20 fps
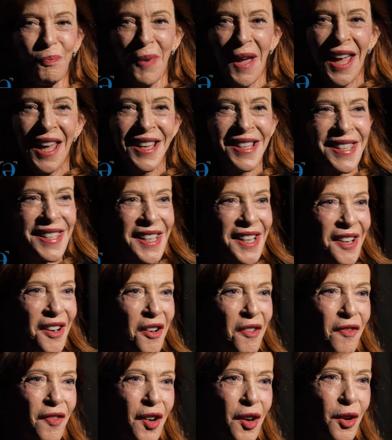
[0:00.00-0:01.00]

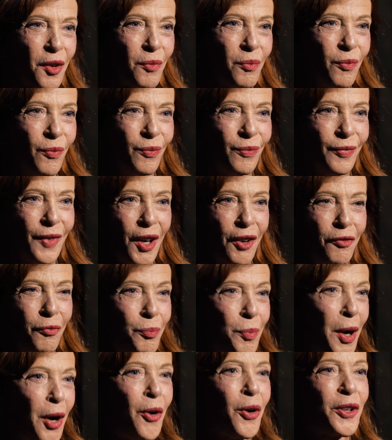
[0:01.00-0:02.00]
pacing
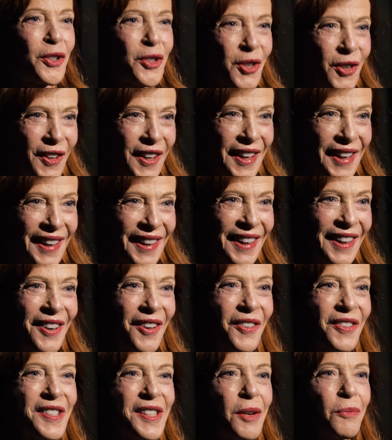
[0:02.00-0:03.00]
of poetry, you
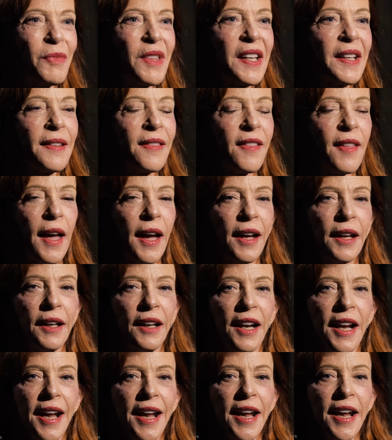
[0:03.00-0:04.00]
know, something that